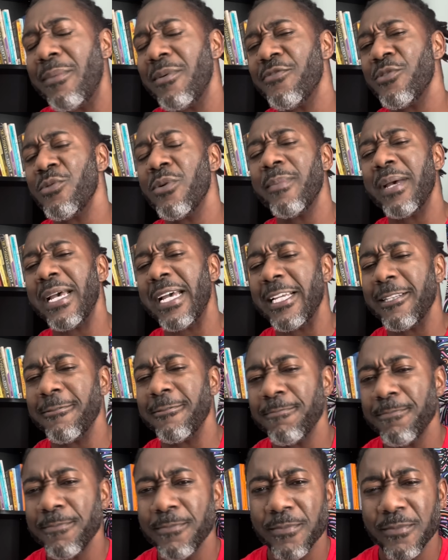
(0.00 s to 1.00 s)
for a man
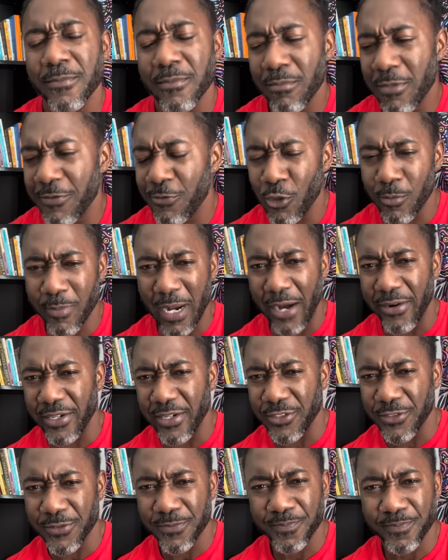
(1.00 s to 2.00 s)
before marriage.